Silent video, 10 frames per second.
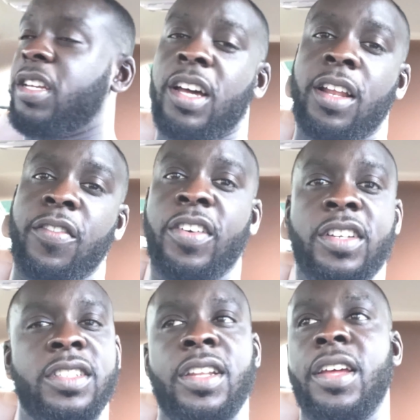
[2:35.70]
give y'all the
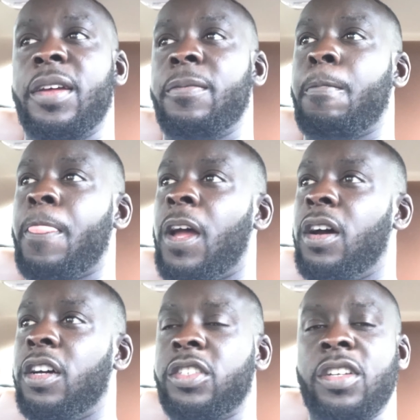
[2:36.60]
footage of that.
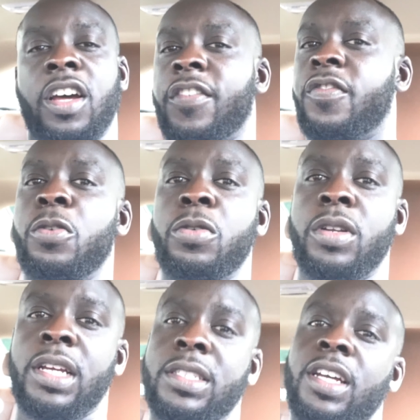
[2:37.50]
Uh, show y'all the food,
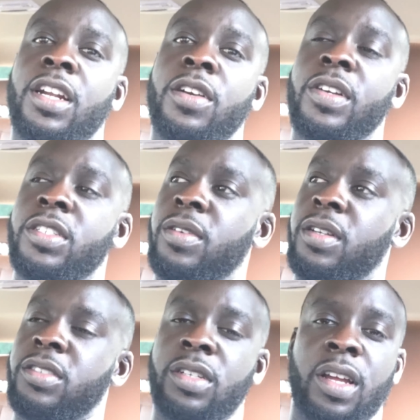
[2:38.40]
the inside of the
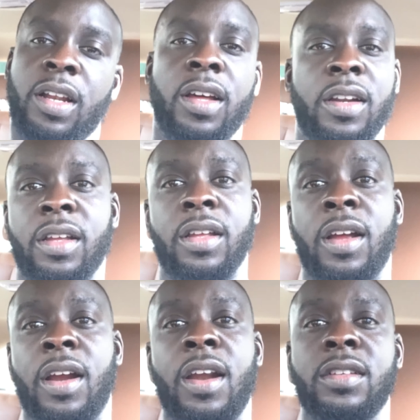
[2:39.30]
restaurant, show y'all all that.
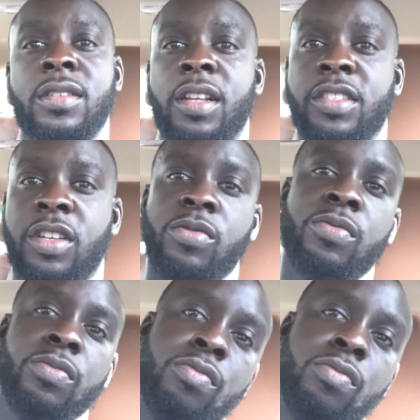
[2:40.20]
All right, so let's go.